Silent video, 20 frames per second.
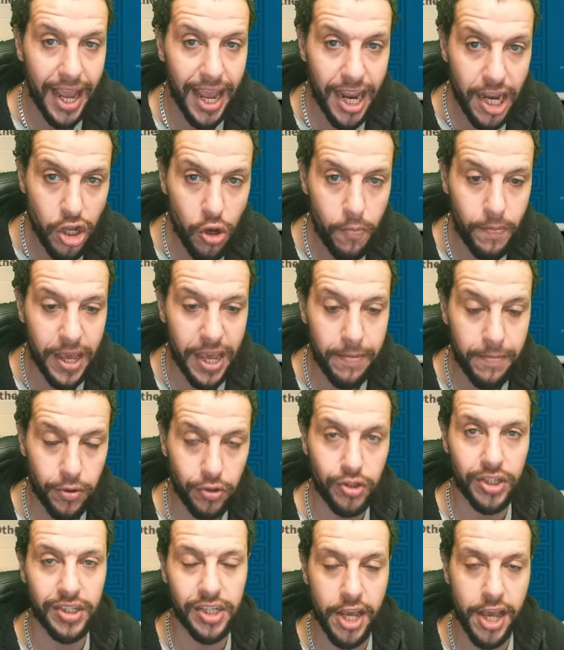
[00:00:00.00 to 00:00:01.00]
and you'll be
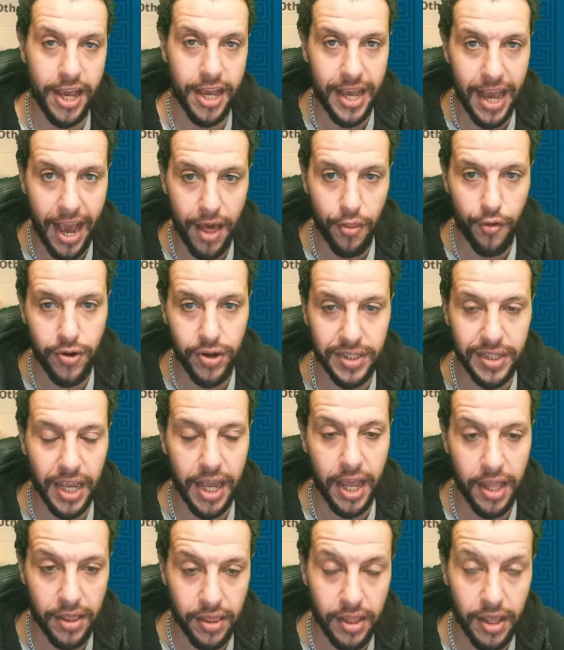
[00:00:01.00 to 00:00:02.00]
able to see gatherers
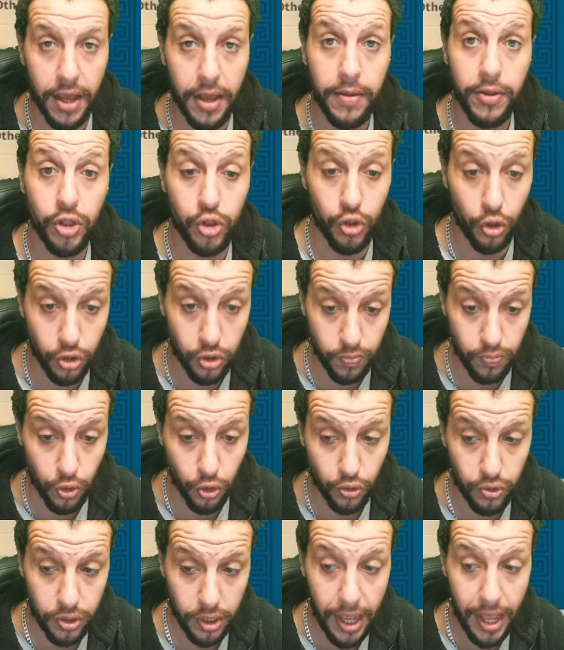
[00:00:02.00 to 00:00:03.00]
in the dot
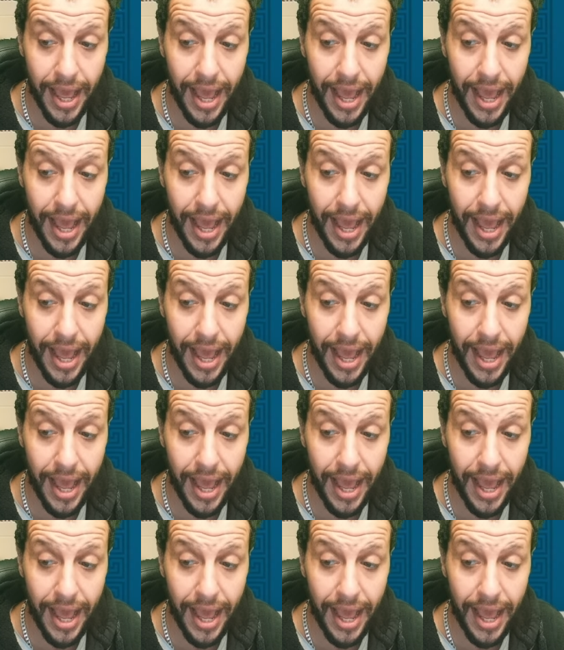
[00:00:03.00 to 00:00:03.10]
mode.